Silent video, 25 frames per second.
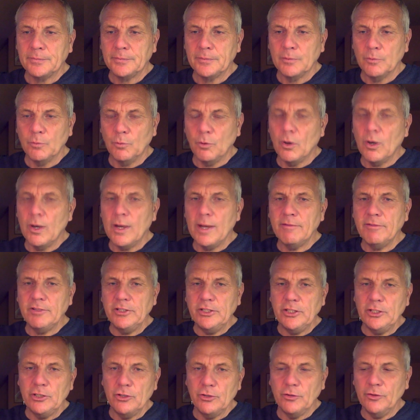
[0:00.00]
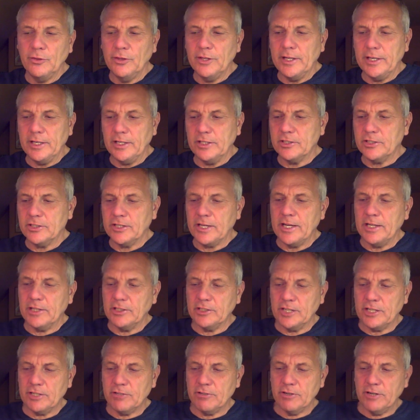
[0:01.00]
Why haven't you done this?
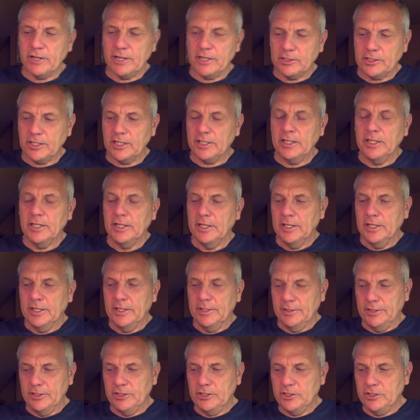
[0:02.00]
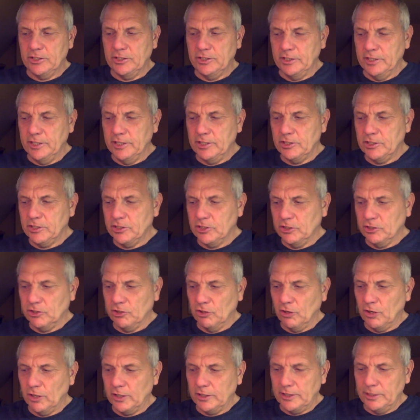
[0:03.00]
Etc, etc. This
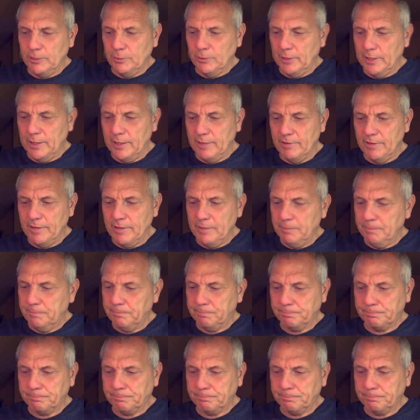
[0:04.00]
society we live in.